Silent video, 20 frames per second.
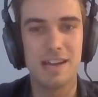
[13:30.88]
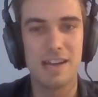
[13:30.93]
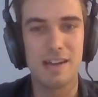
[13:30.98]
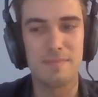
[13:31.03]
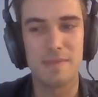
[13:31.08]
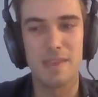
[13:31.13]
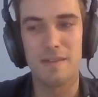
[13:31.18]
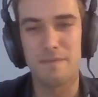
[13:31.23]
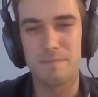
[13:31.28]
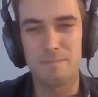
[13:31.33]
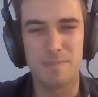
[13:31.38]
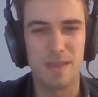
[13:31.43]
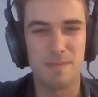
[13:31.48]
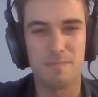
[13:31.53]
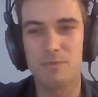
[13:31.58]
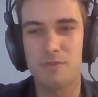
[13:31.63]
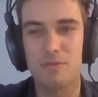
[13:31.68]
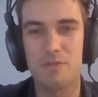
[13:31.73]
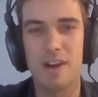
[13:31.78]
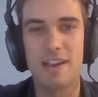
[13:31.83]
they're
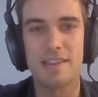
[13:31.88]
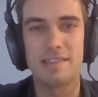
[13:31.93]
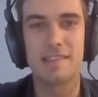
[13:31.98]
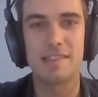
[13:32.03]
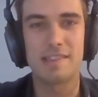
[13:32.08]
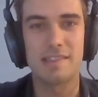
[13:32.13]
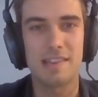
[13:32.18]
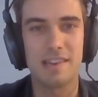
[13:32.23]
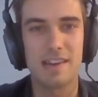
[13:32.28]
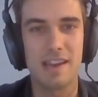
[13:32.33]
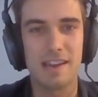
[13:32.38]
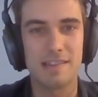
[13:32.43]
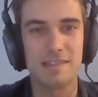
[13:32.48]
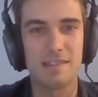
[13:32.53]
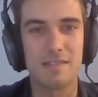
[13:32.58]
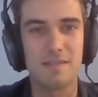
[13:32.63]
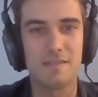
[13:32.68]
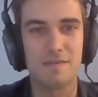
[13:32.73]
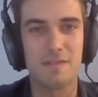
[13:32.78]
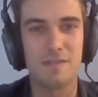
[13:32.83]
quite
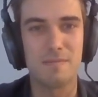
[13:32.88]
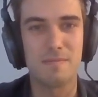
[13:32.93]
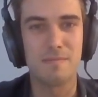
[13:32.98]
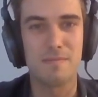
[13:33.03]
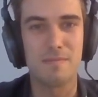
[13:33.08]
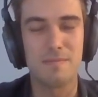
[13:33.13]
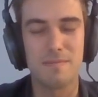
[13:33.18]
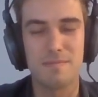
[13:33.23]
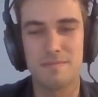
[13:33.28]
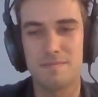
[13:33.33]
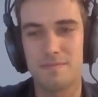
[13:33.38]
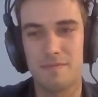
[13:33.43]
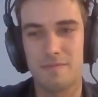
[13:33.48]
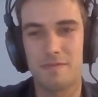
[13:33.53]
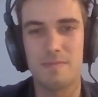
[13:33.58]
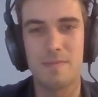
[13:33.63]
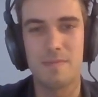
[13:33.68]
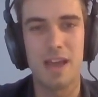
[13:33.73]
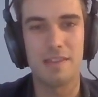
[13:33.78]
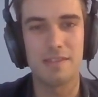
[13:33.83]
disconnected from
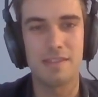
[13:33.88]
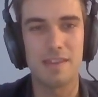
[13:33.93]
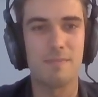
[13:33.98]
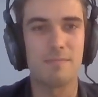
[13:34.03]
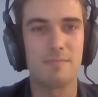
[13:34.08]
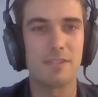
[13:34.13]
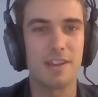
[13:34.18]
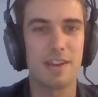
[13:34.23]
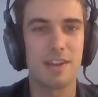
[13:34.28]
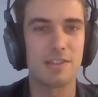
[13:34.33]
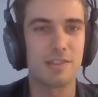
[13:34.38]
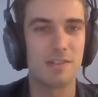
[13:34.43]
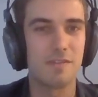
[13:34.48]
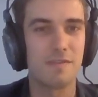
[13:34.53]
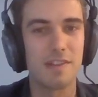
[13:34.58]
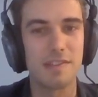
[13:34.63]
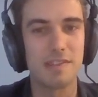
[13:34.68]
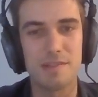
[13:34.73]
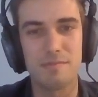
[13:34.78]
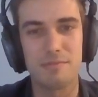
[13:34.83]
how the application
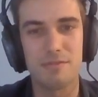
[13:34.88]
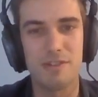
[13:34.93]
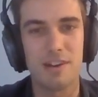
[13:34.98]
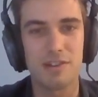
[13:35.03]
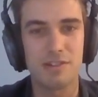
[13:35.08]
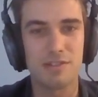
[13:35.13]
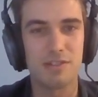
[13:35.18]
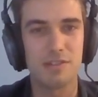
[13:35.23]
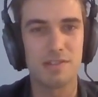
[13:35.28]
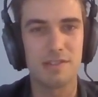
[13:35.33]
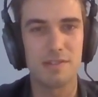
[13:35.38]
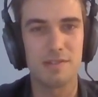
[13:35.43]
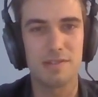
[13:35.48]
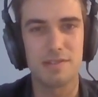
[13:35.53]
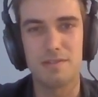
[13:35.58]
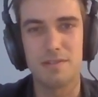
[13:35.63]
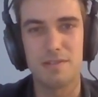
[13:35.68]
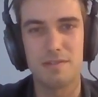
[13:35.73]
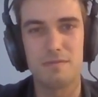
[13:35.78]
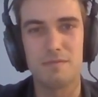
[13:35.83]
runs in production. So it's
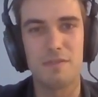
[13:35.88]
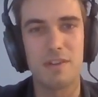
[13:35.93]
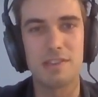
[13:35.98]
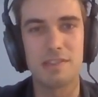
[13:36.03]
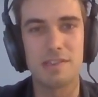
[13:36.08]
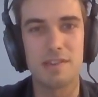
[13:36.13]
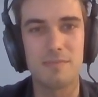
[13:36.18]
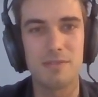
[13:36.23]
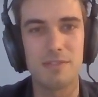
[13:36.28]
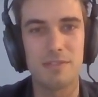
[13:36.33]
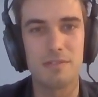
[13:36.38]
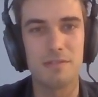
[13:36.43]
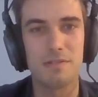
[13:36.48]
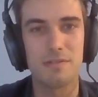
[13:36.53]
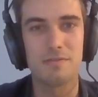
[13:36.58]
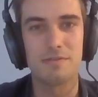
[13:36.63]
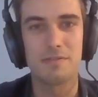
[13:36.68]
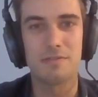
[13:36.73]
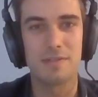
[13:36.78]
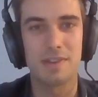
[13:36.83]
not reasonable at
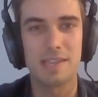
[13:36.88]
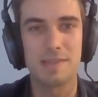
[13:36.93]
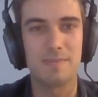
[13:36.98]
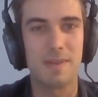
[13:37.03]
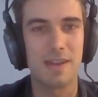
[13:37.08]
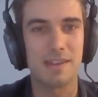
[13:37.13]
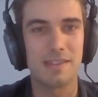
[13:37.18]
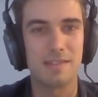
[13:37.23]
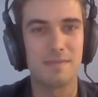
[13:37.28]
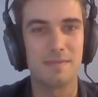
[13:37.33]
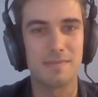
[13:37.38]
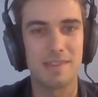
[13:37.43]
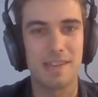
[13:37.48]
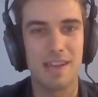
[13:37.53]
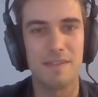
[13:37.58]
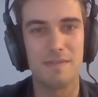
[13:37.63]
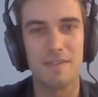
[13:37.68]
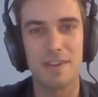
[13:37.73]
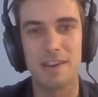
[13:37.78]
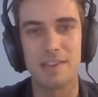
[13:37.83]
all to expect them to
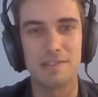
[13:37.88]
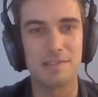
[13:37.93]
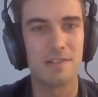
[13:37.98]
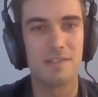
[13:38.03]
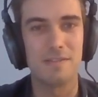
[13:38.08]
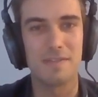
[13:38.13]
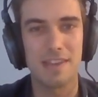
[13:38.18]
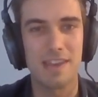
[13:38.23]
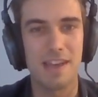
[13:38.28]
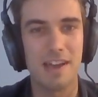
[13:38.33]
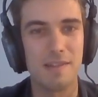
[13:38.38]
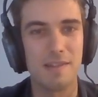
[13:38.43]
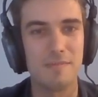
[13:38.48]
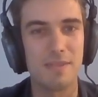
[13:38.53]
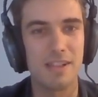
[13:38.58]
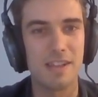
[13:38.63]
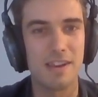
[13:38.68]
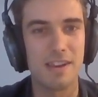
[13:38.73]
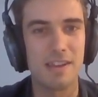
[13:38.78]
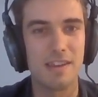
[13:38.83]
have any sort of
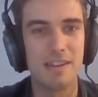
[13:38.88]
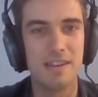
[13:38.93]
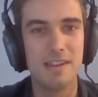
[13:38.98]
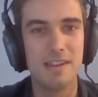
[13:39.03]
accountability.